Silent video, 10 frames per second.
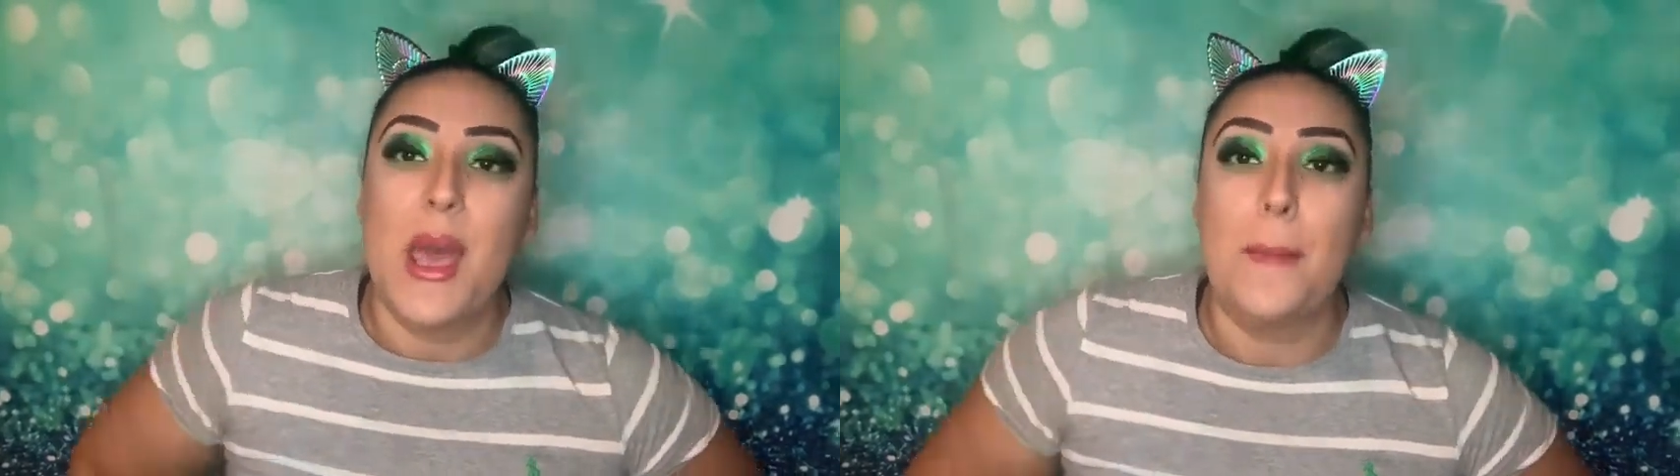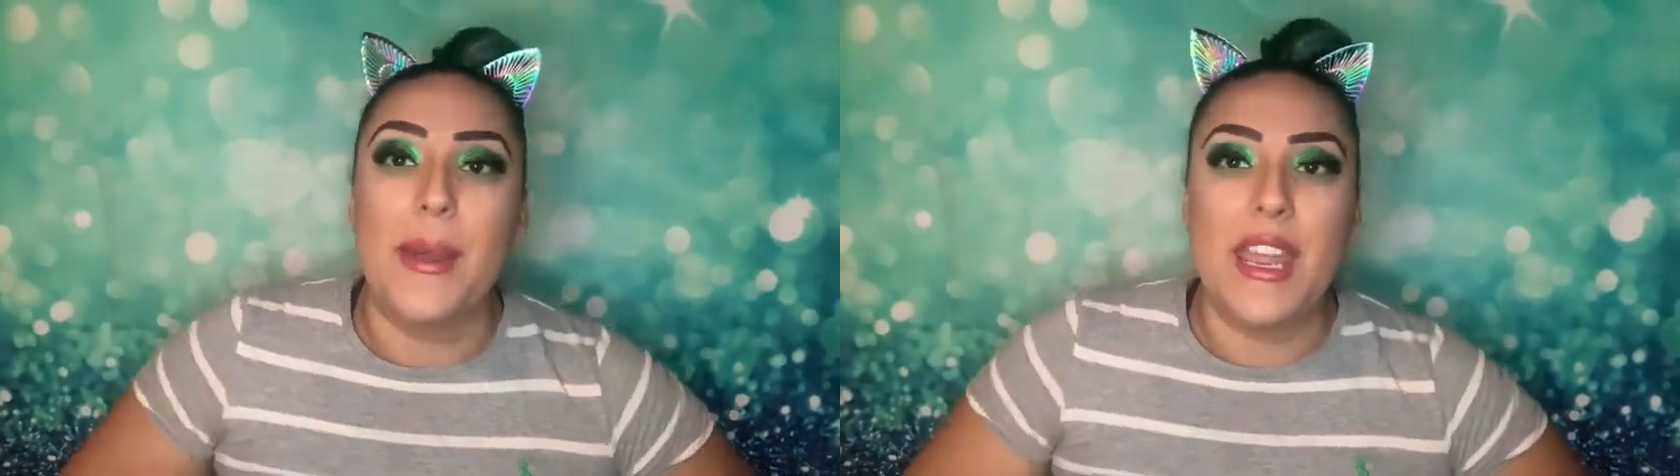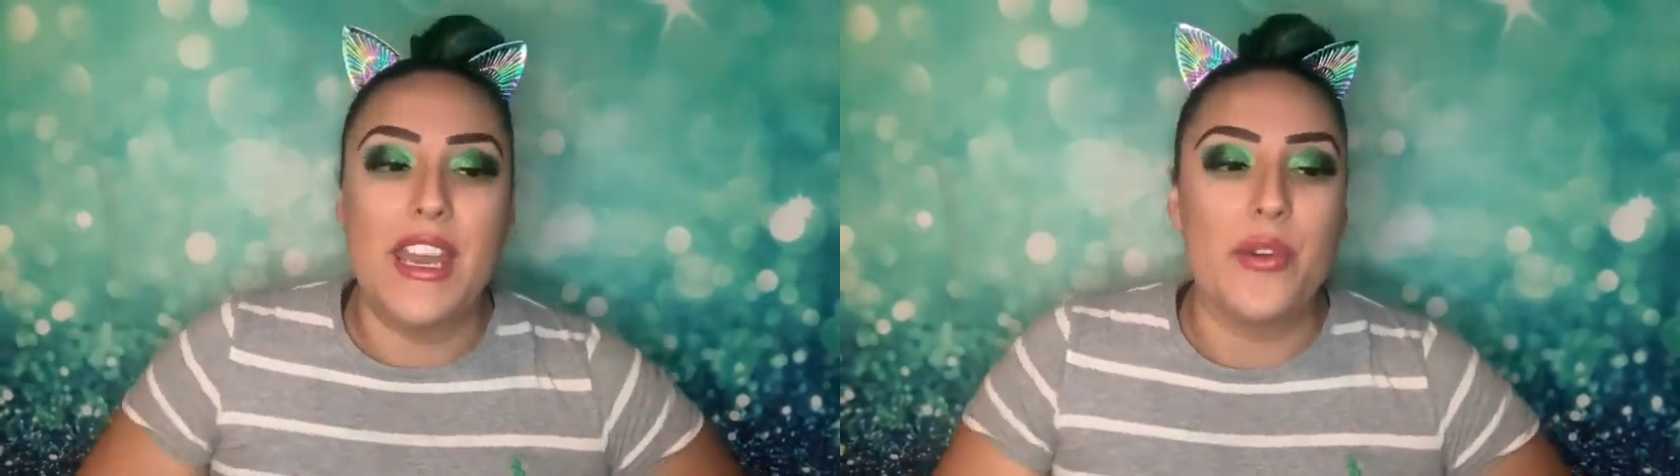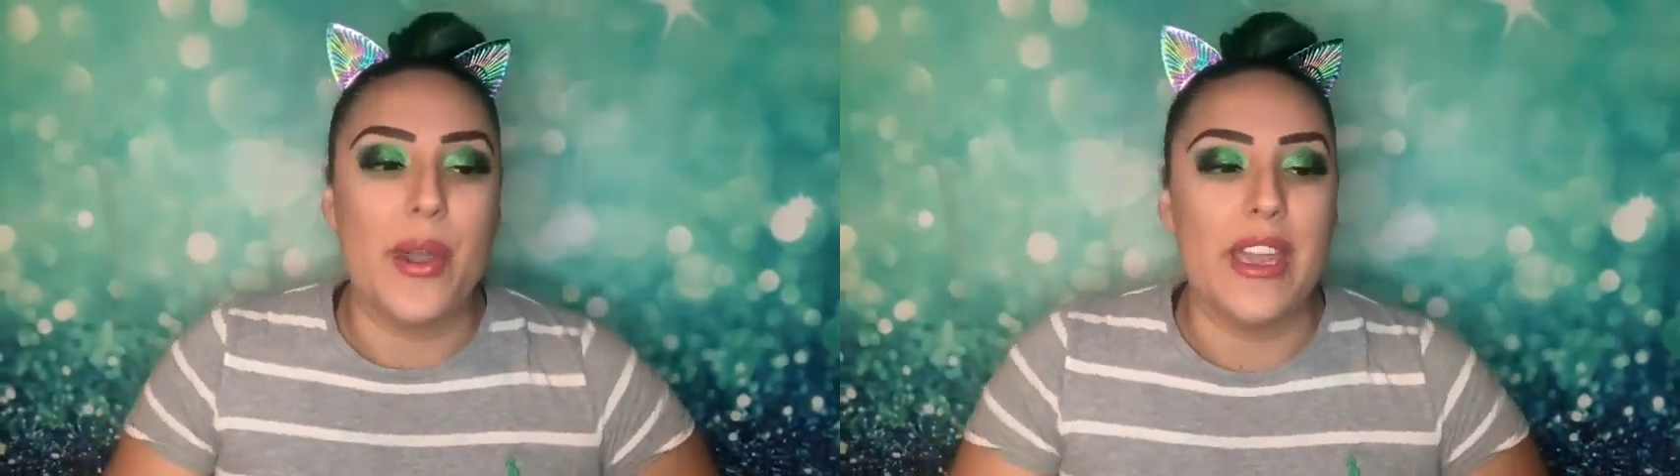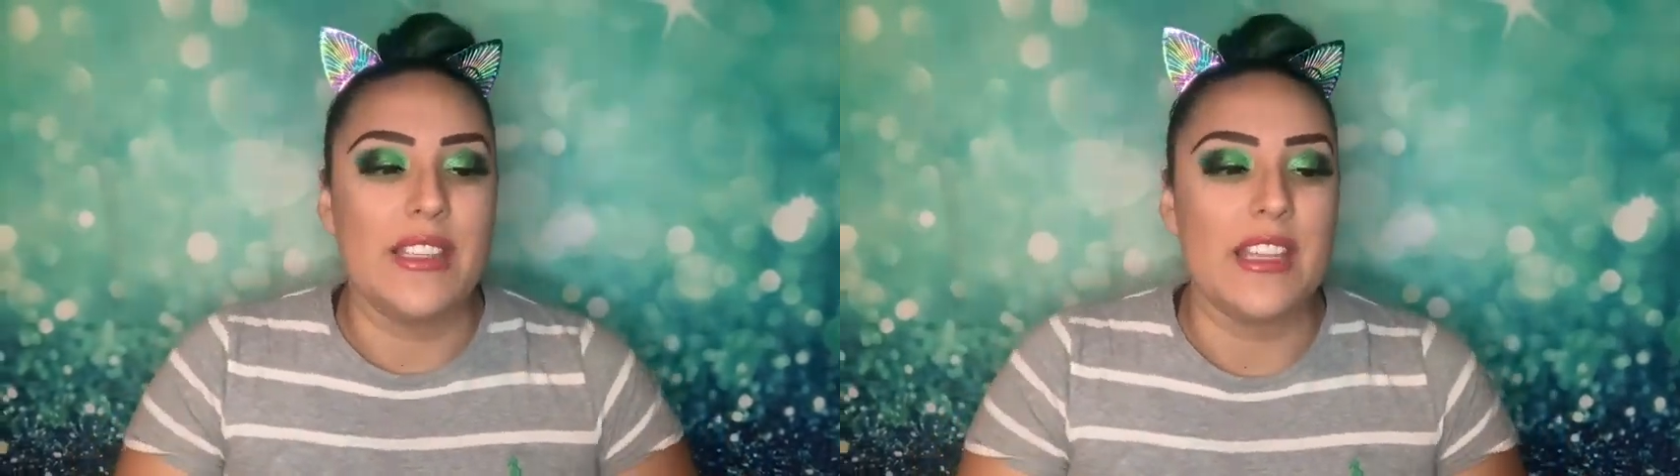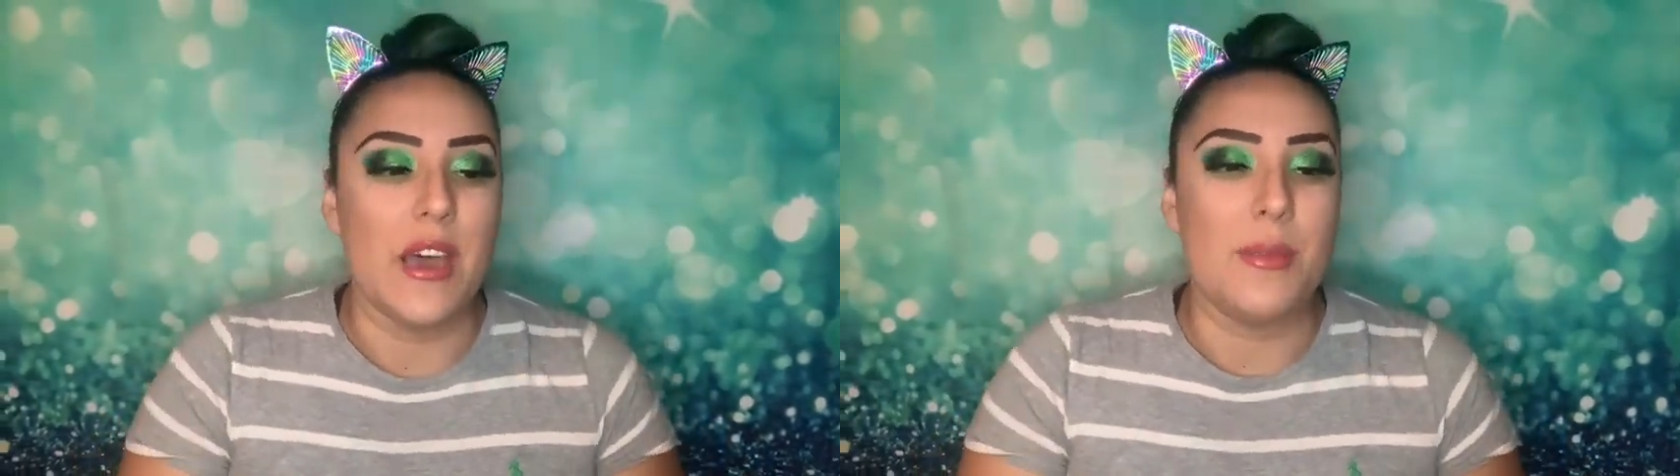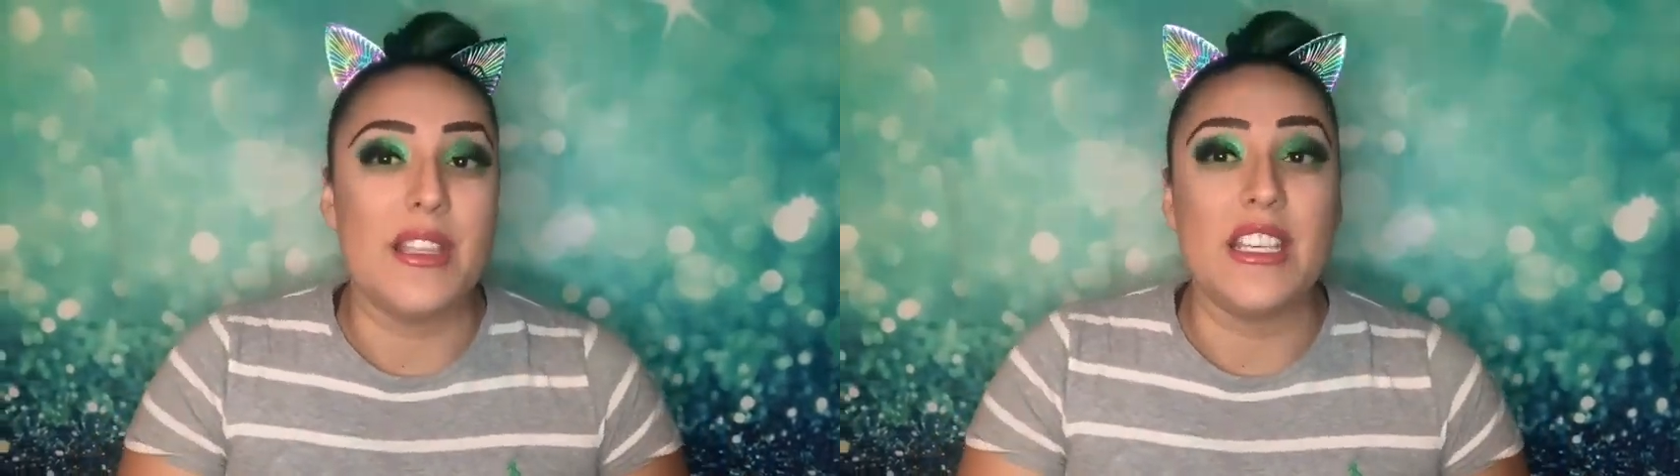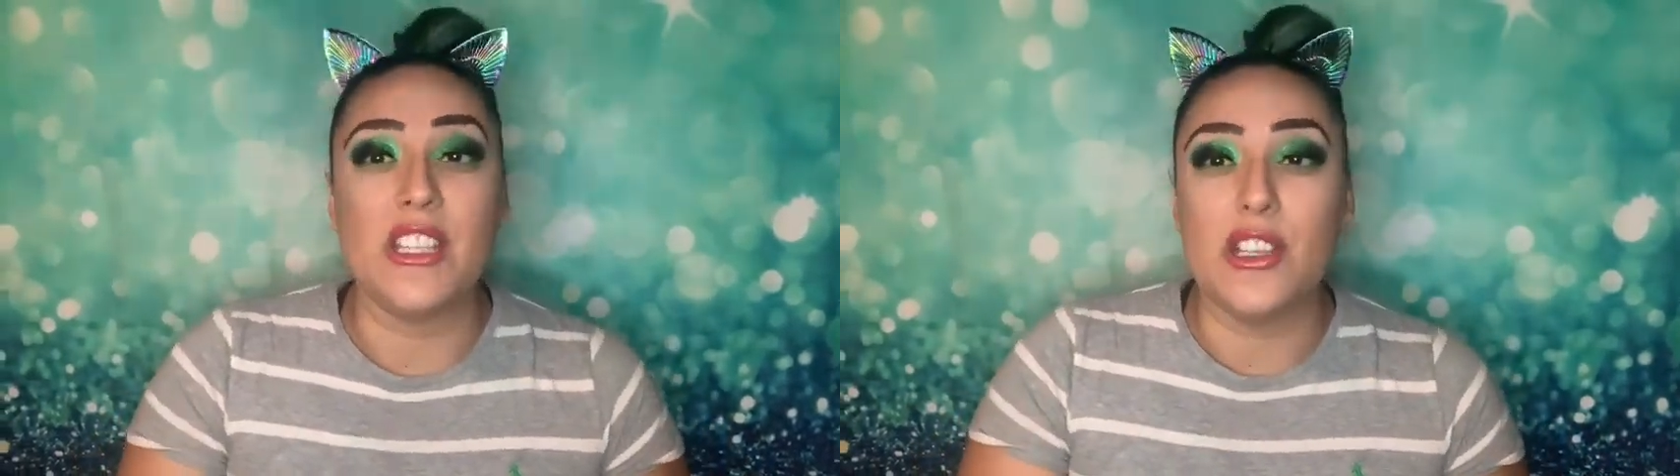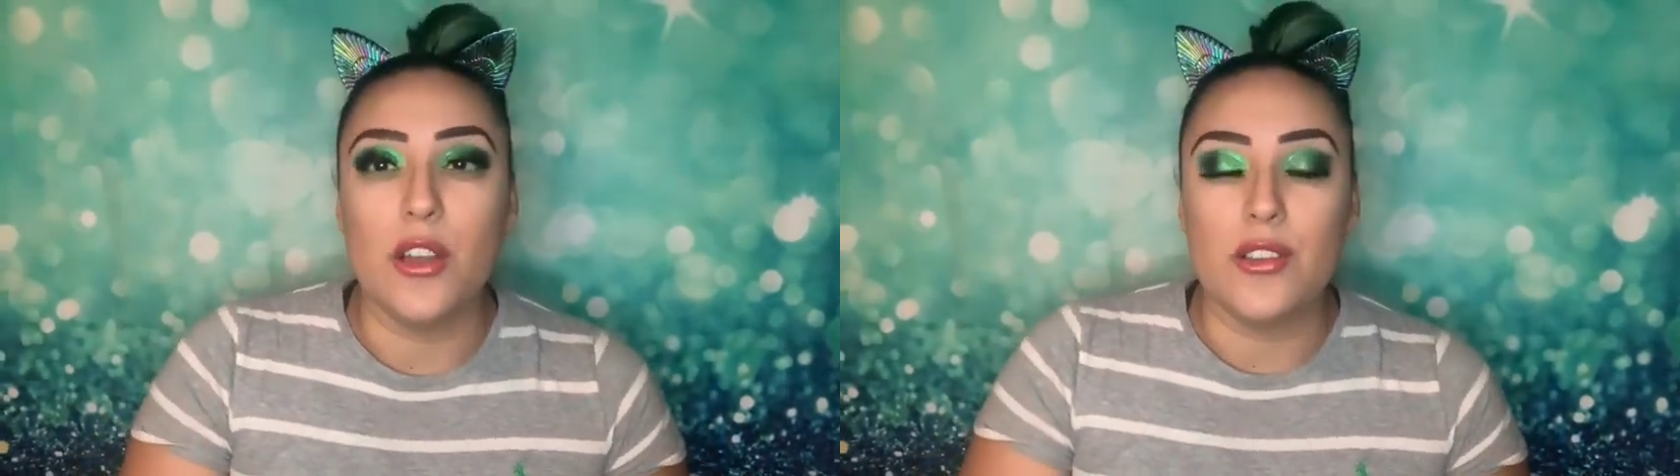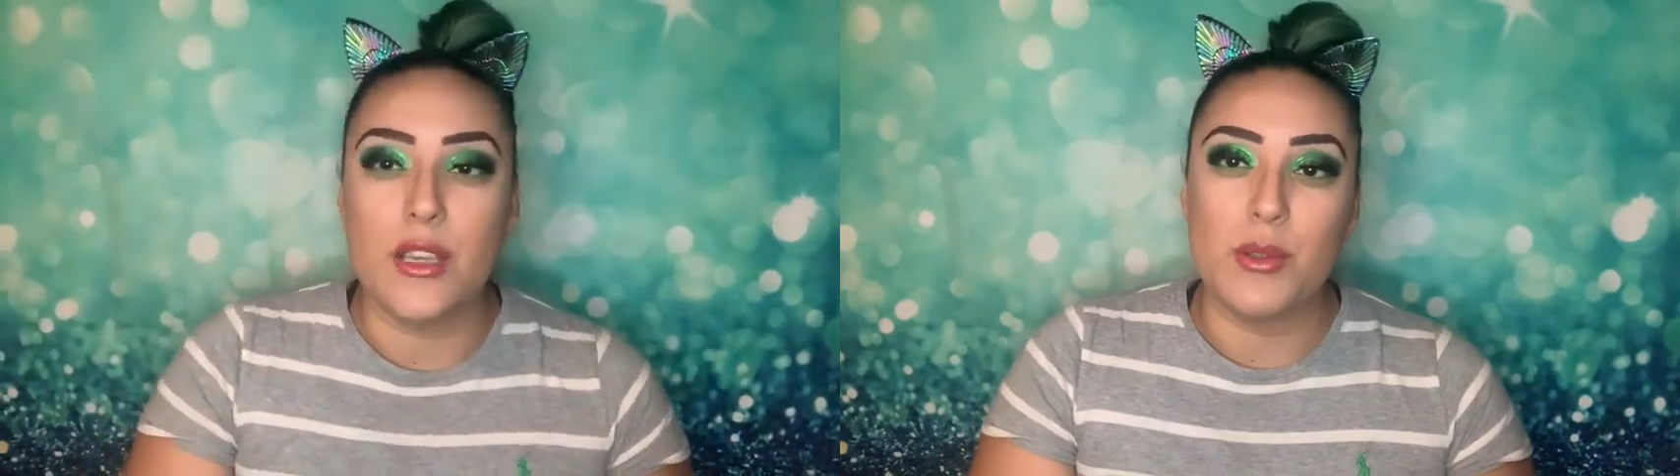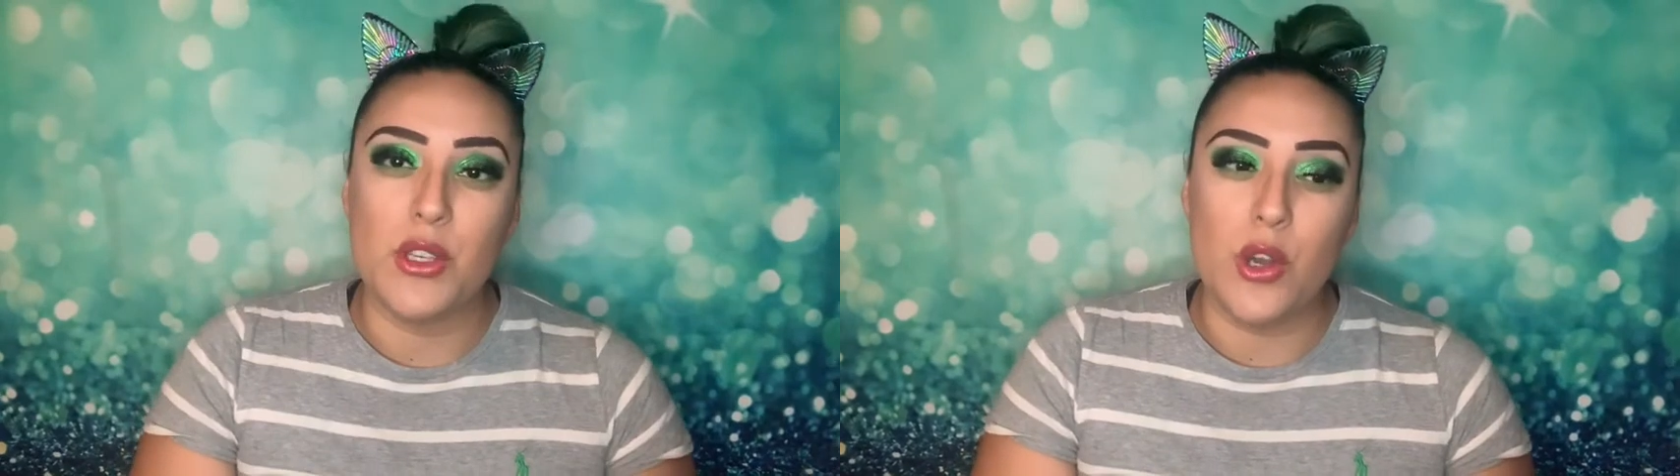But anyways, it's exclusive to